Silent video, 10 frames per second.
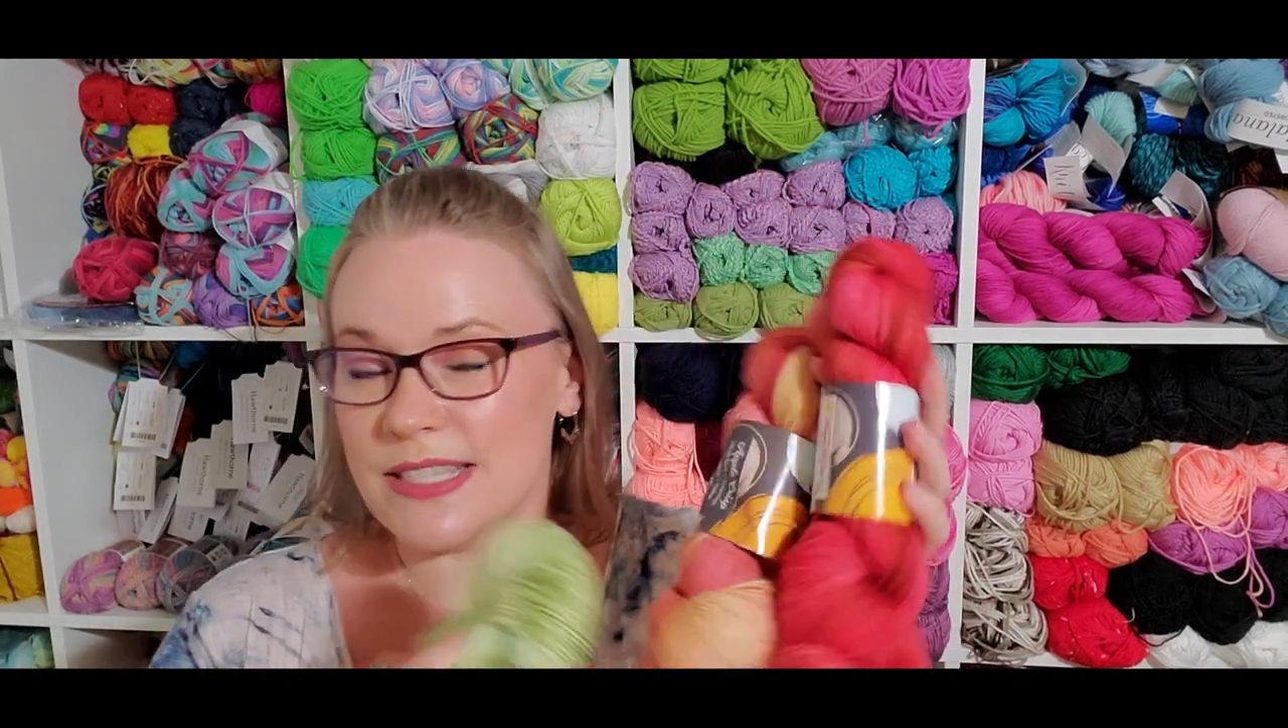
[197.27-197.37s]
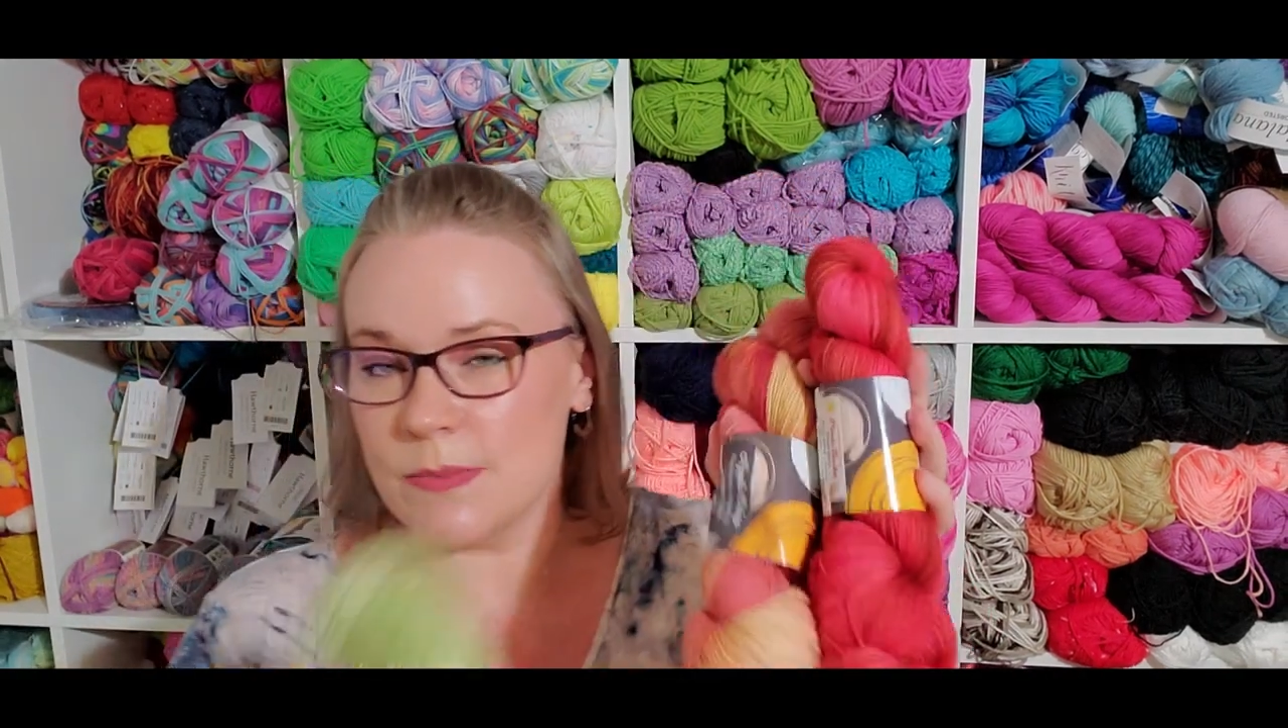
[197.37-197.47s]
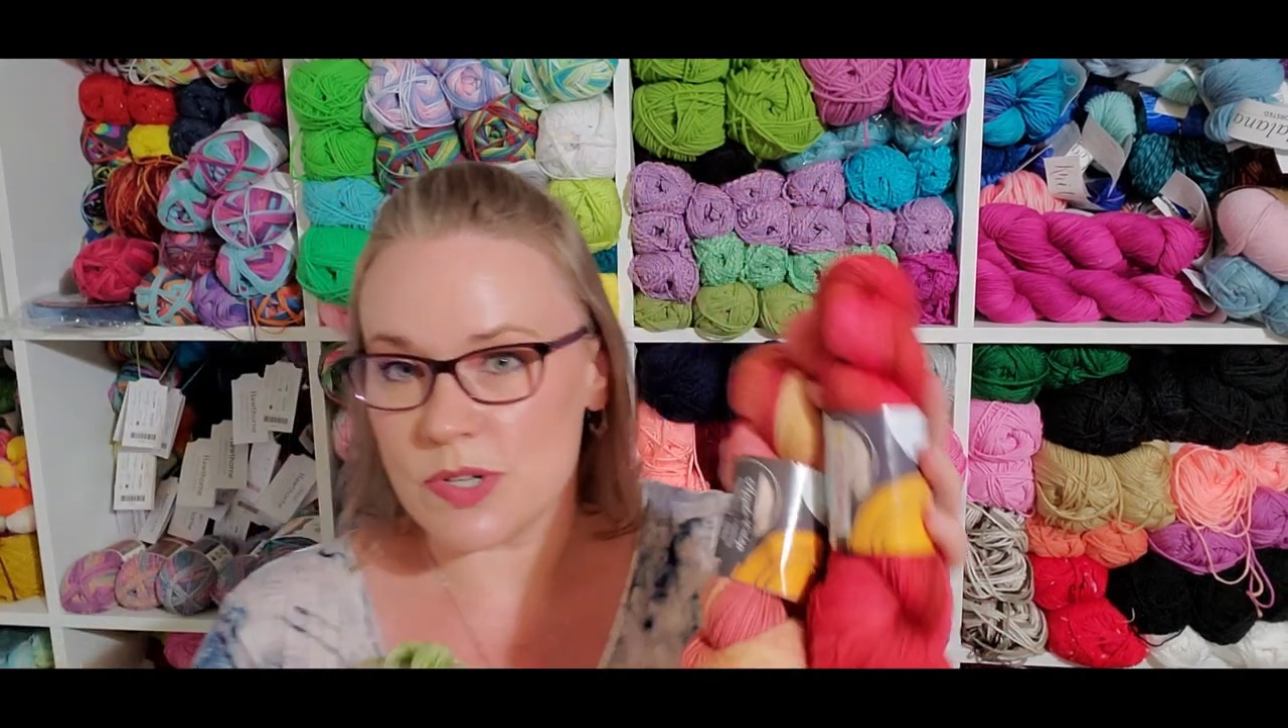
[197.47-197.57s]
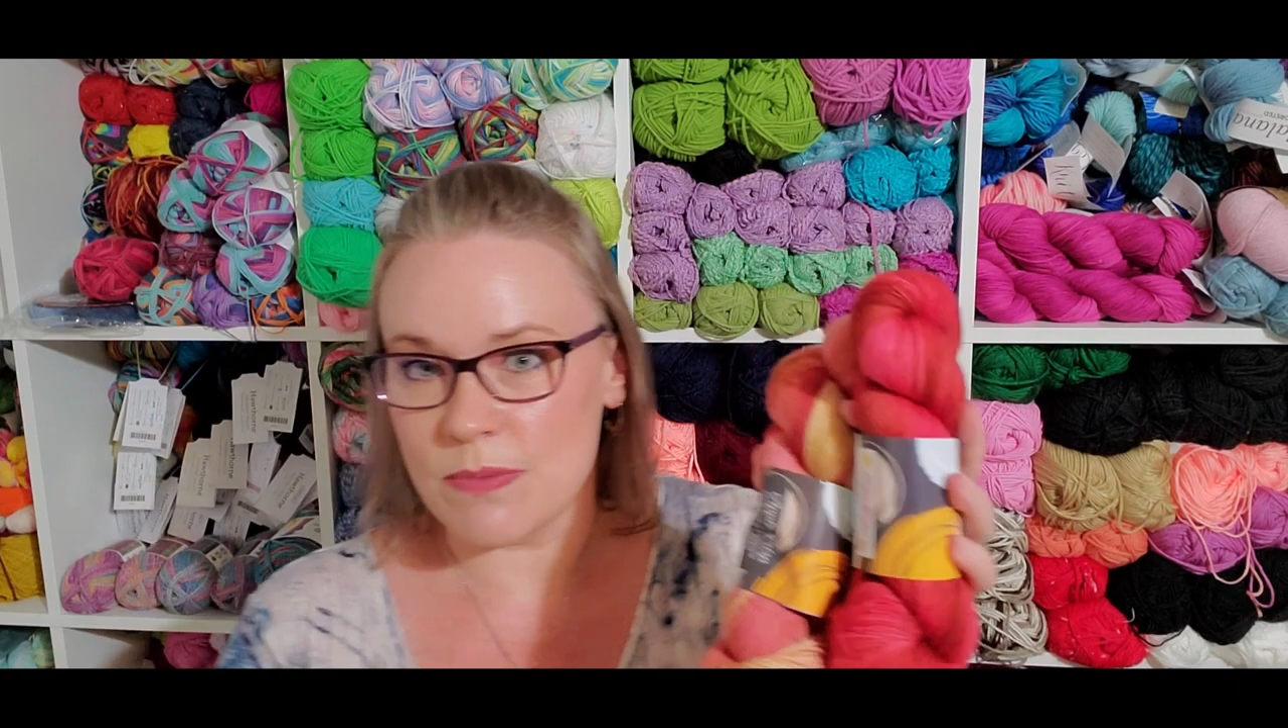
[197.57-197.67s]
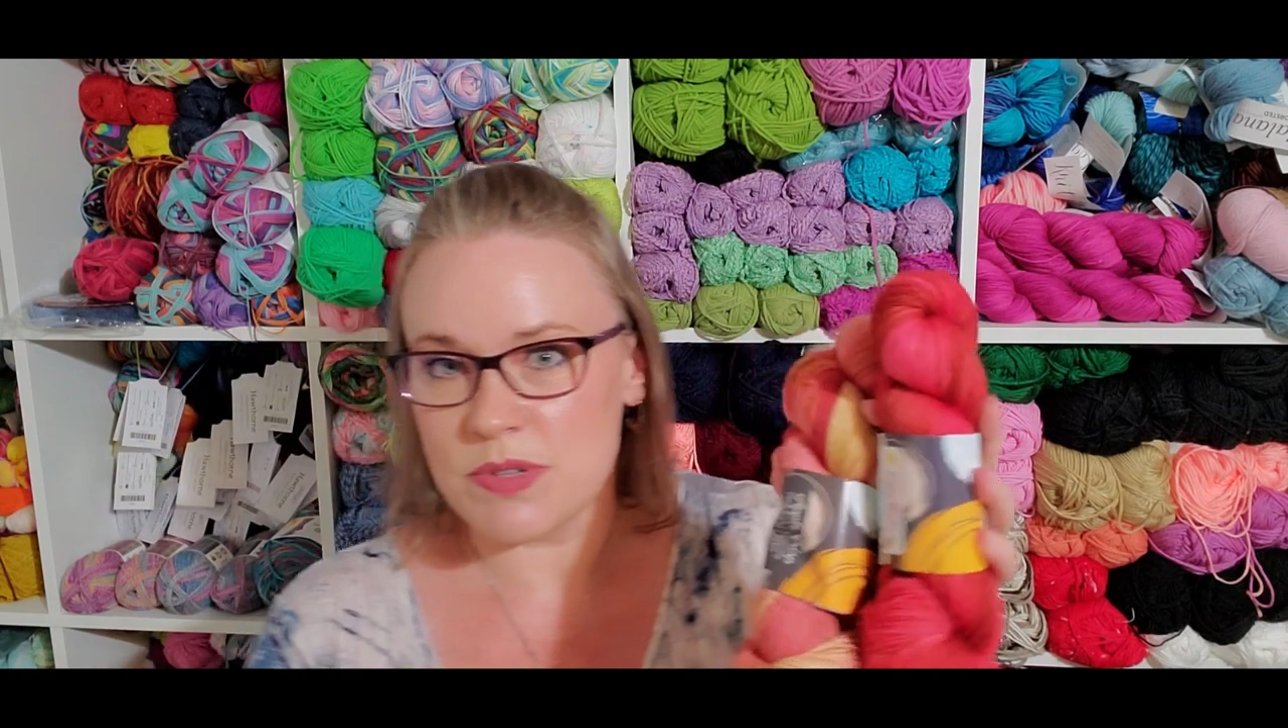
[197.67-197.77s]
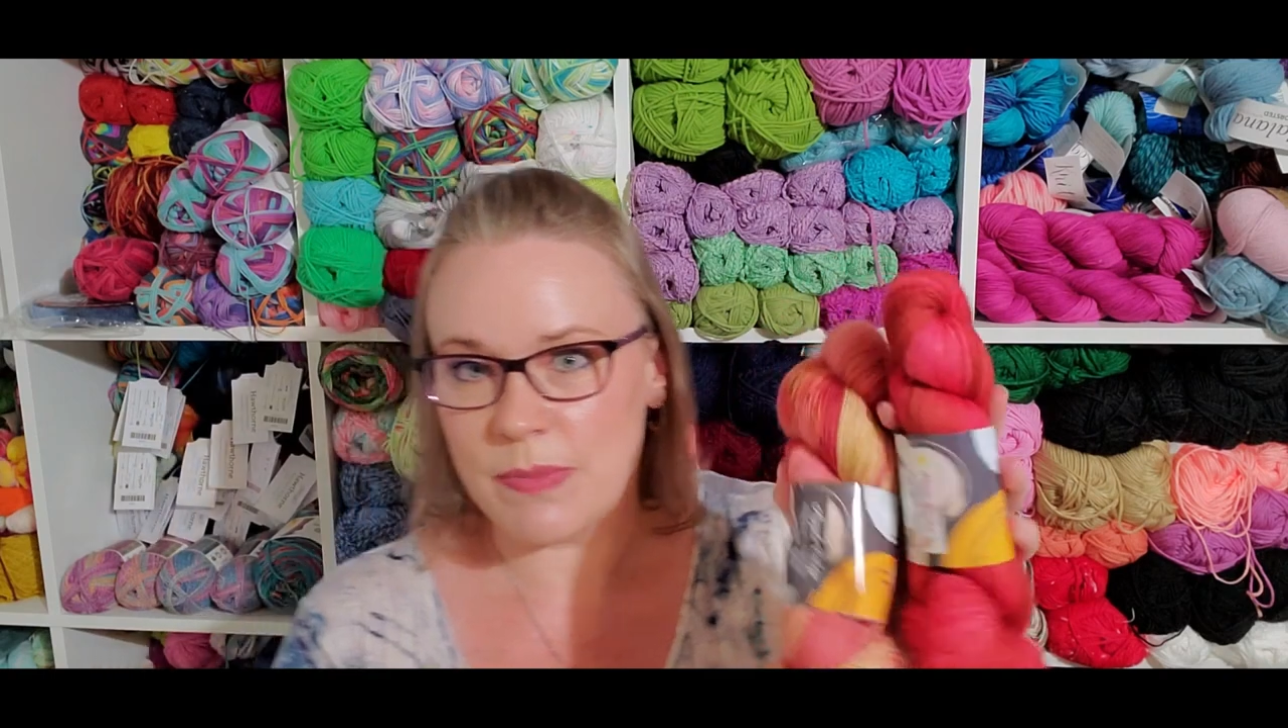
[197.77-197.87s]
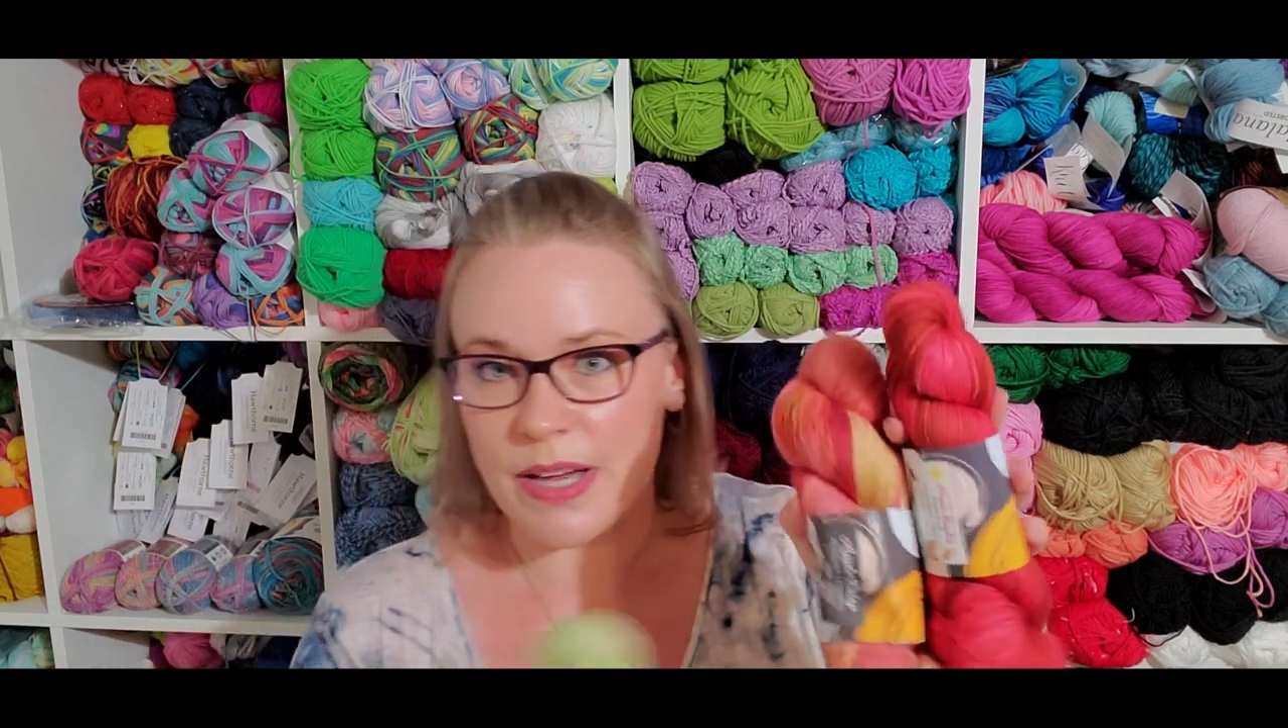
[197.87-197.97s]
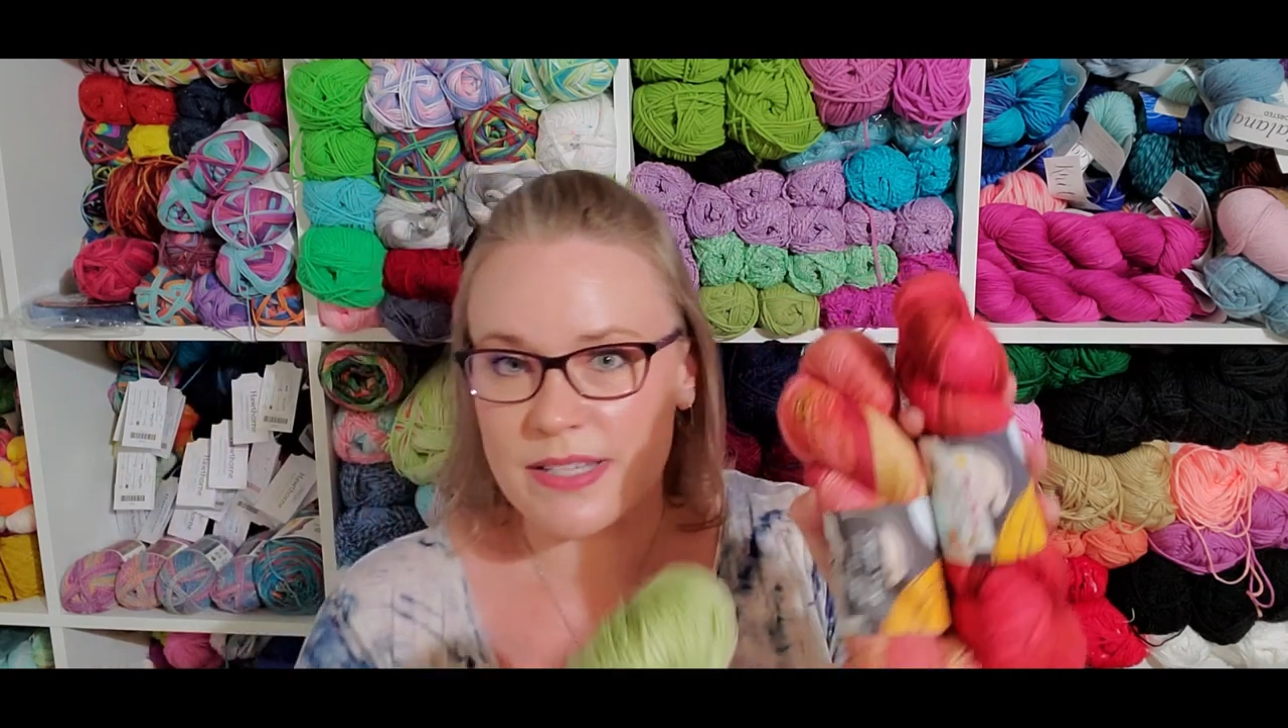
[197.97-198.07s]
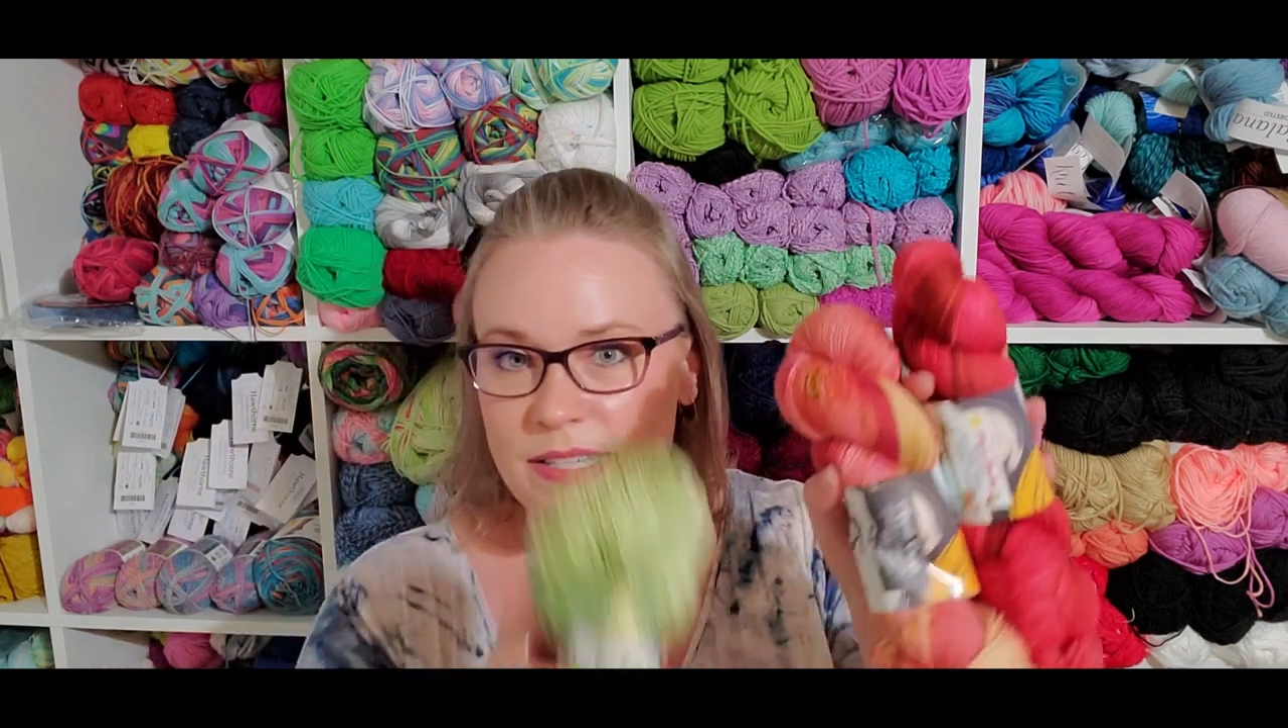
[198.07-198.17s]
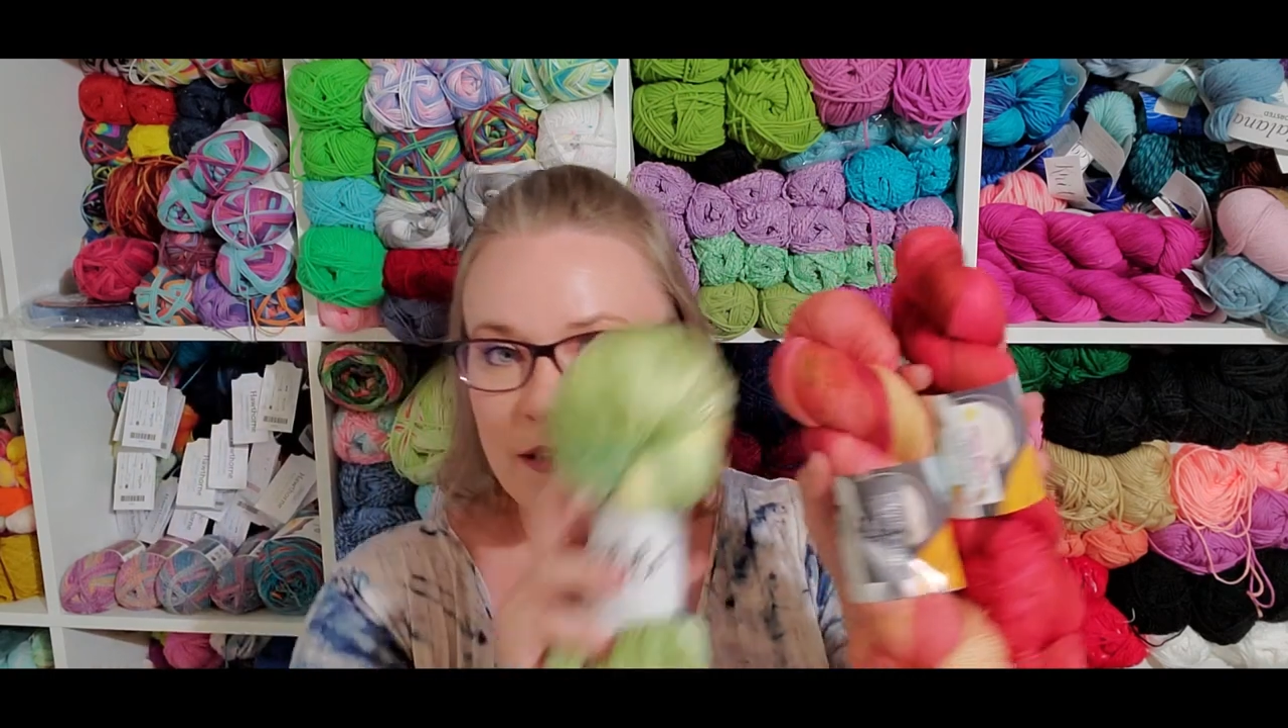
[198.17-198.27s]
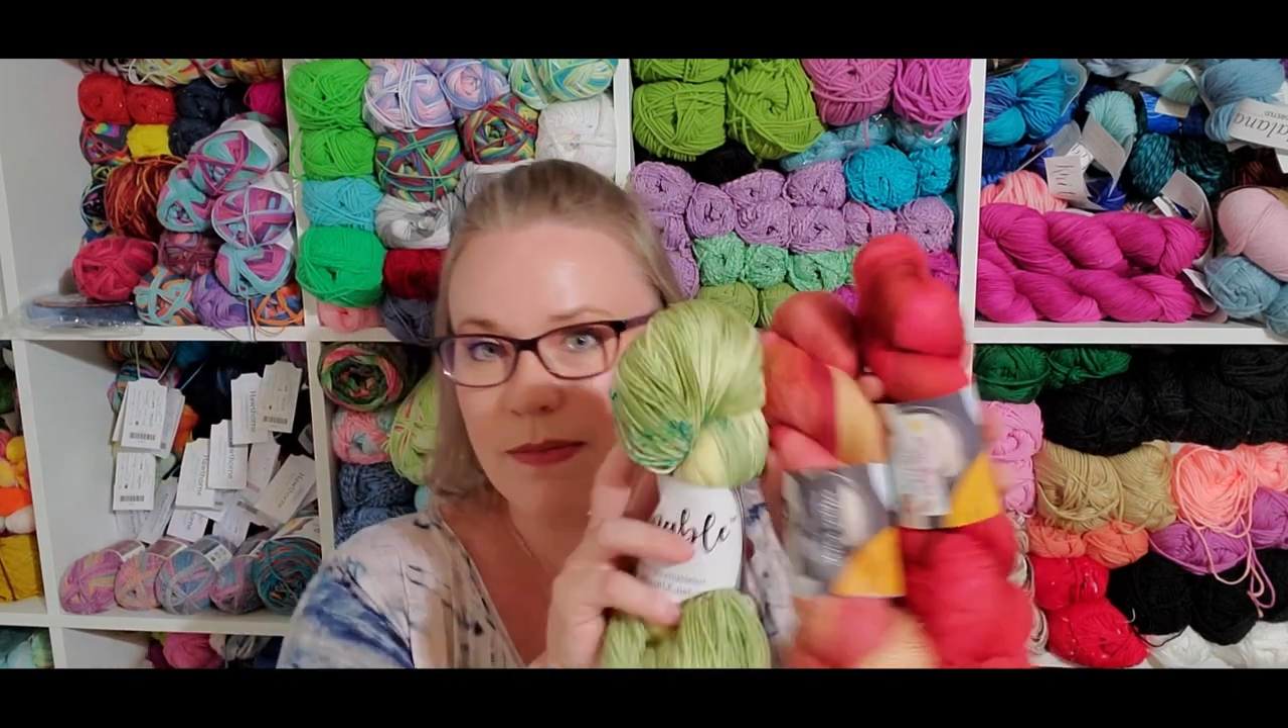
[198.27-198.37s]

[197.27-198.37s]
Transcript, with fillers: subscription boxes,